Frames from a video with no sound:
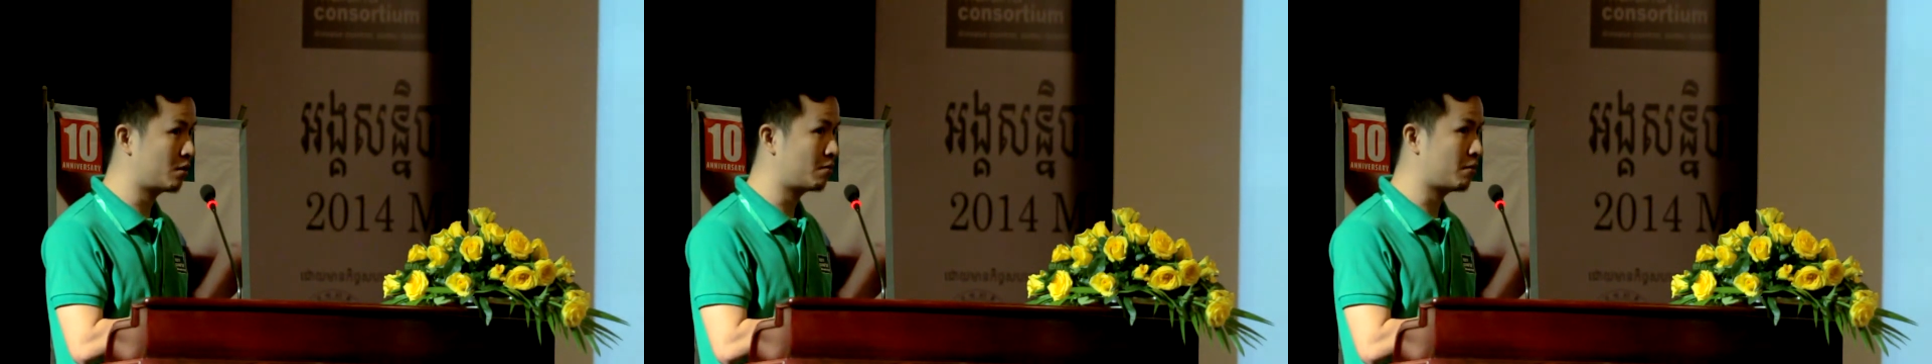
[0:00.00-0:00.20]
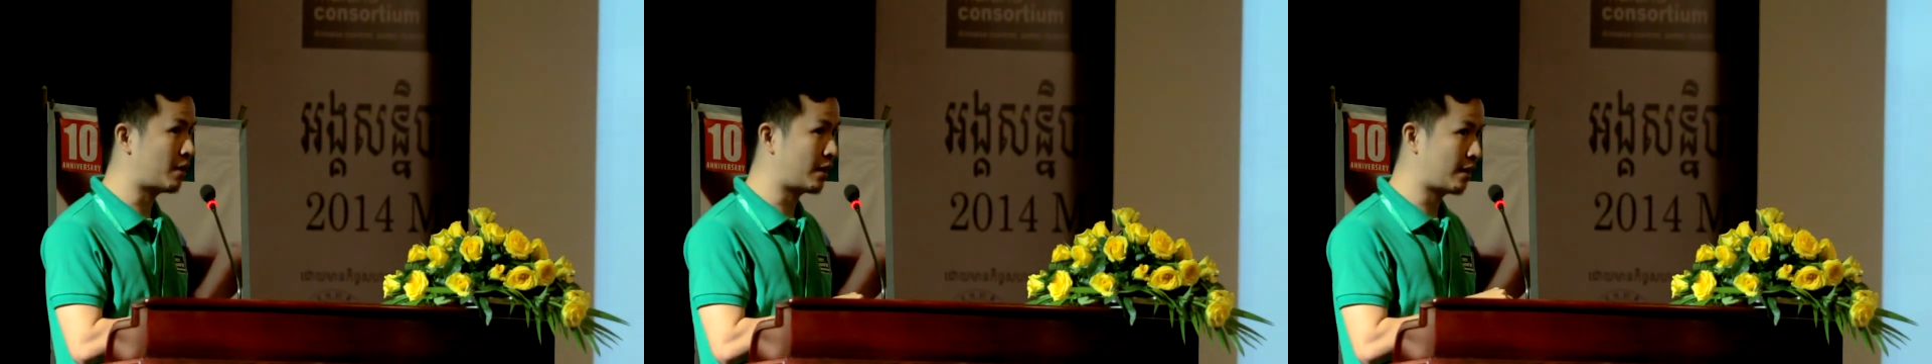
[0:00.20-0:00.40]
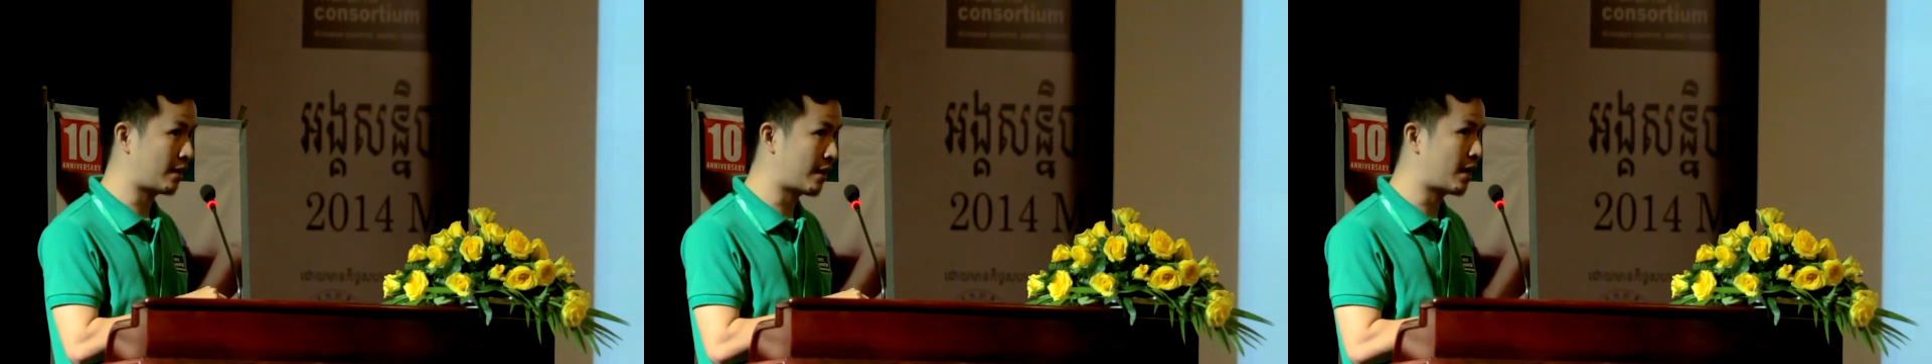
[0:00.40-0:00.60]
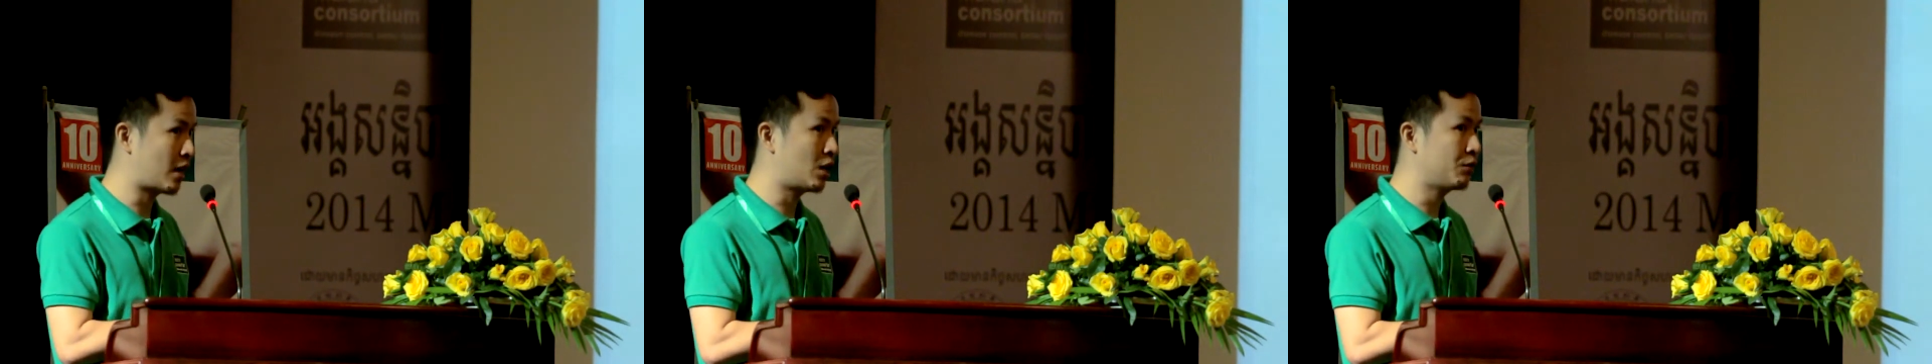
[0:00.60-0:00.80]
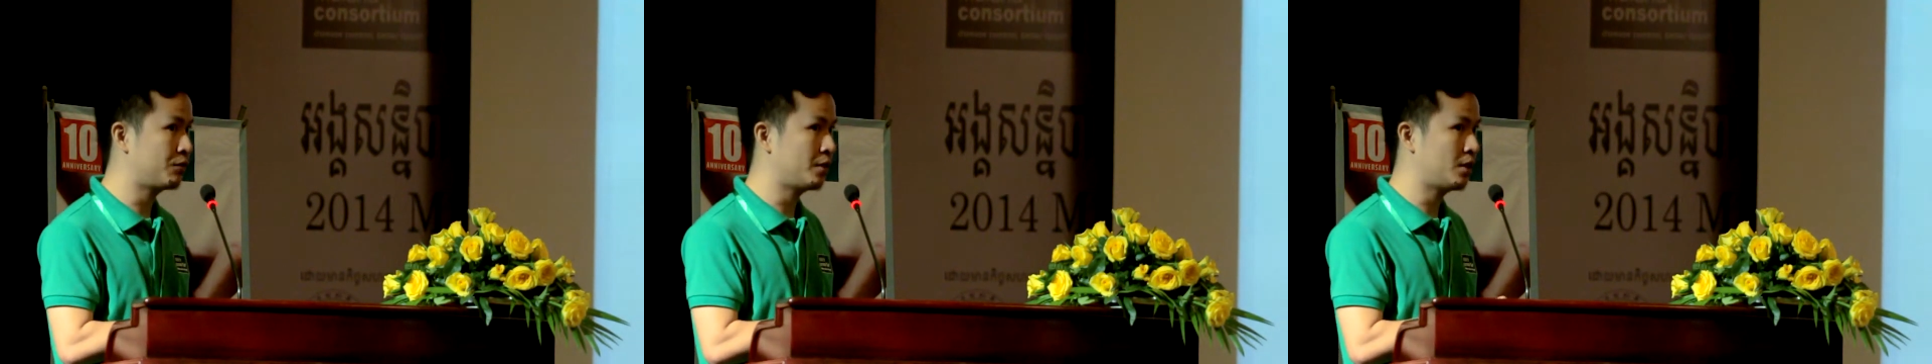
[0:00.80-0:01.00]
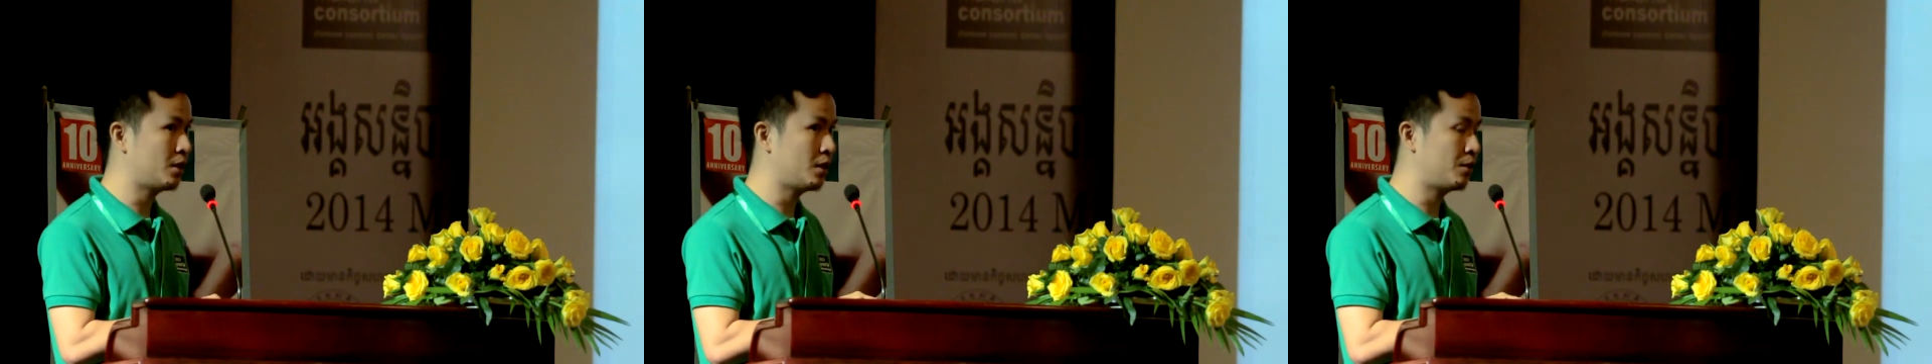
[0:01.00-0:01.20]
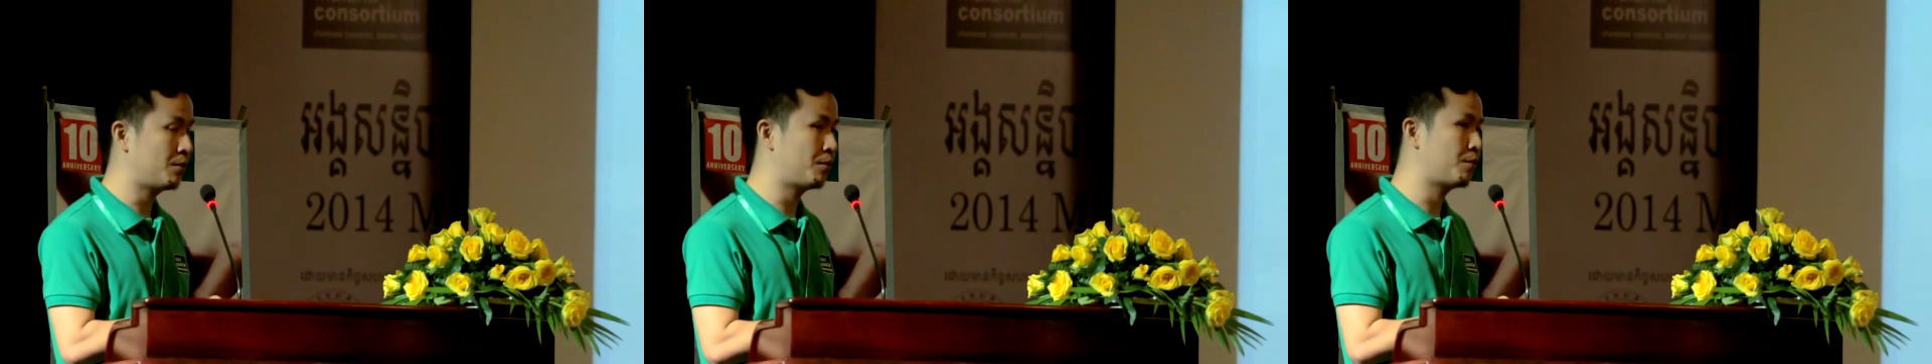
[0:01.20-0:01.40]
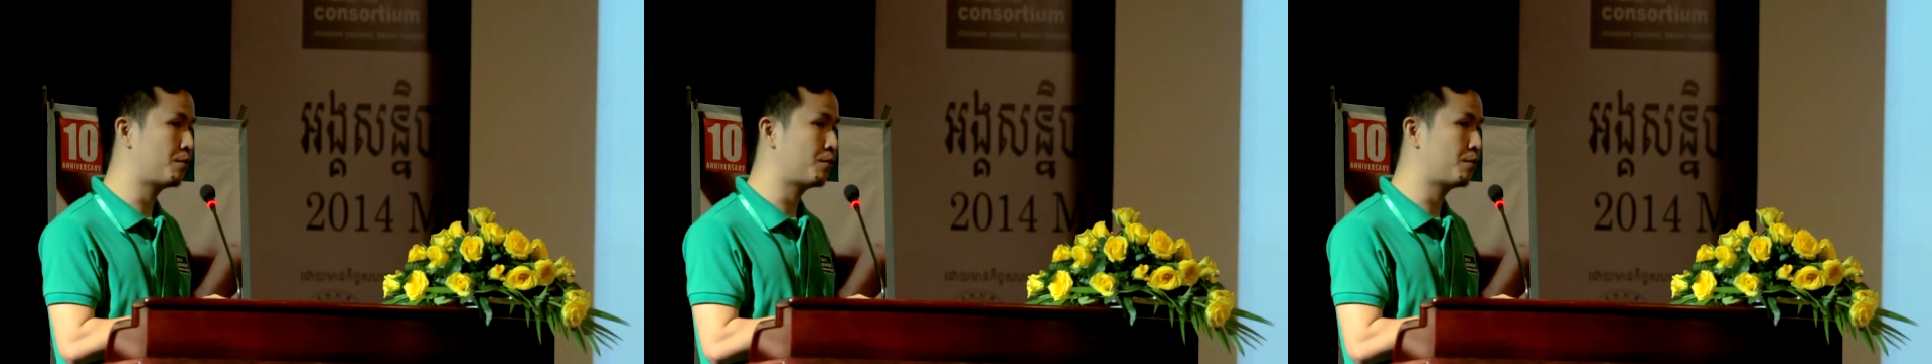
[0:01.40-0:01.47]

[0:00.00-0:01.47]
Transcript: but now we